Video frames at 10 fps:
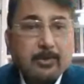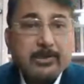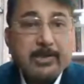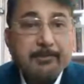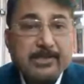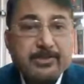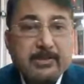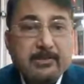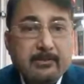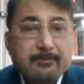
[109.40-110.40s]
As already
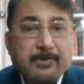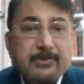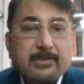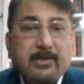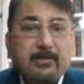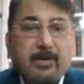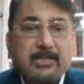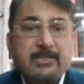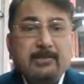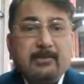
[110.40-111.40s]
mentioned, Pavitran
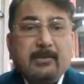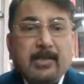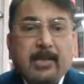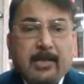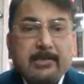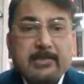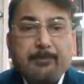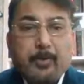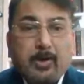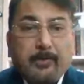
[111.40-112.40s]
Rajan is
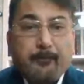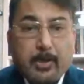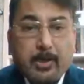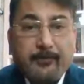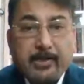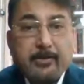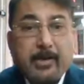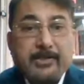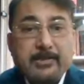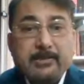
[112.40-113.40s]
a prolific
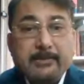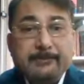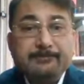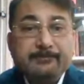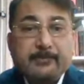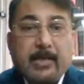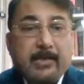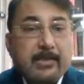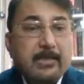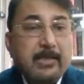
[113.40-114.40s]
writer,
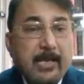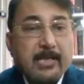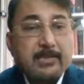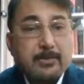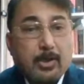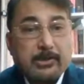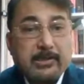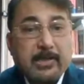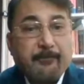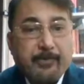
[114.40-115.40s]
and he has
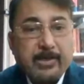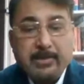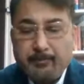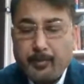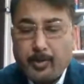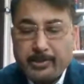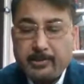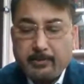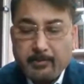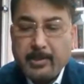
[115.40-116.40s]
authored a very
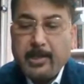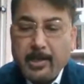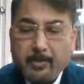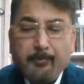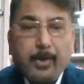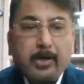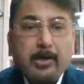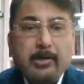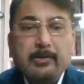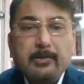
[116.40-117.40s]
important
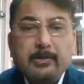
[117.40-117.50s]
book,